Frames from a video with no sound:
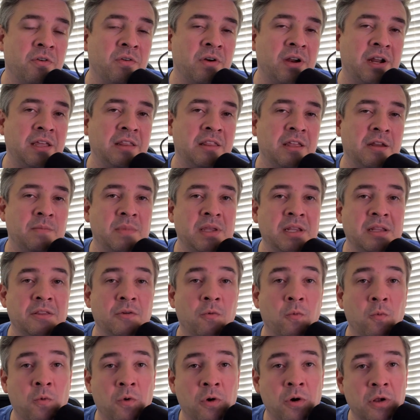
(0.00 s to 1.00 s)
already. That'd mean
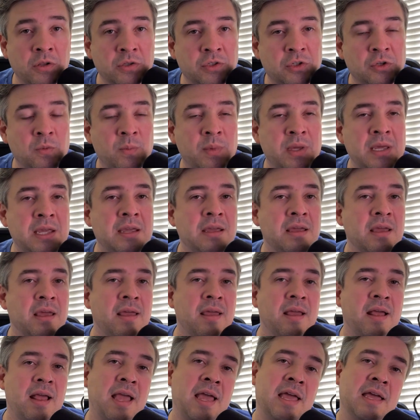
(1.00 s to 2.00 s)
the world to me.
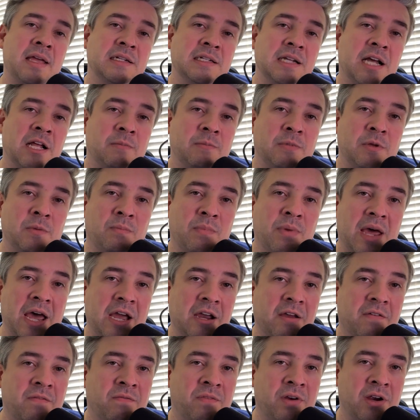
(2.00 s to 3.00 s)
And I'll be
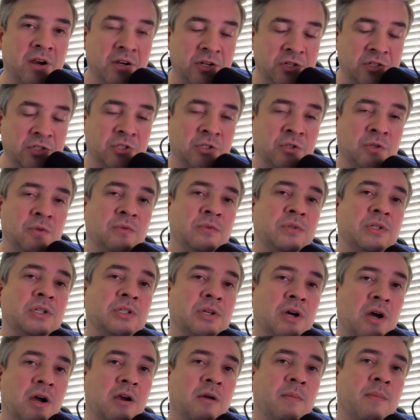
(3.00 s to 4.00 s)
back very soon to
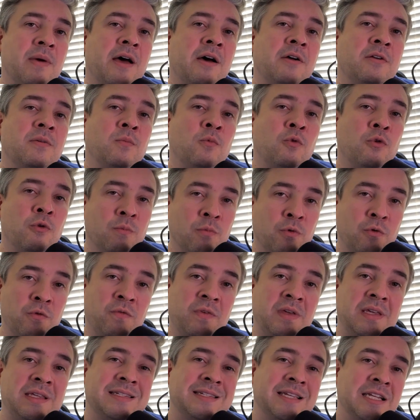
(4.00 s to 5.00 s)
talk about more
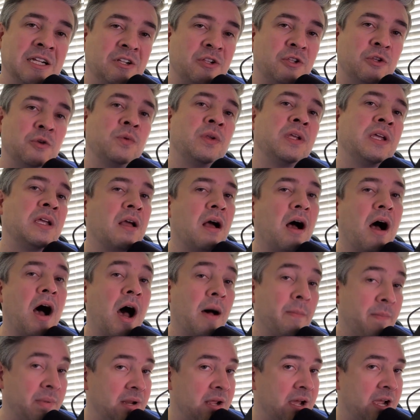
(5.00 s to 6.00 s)
movies, including
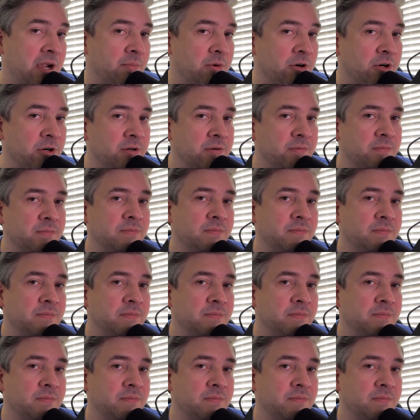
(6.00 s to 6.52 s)
Oppenheimer.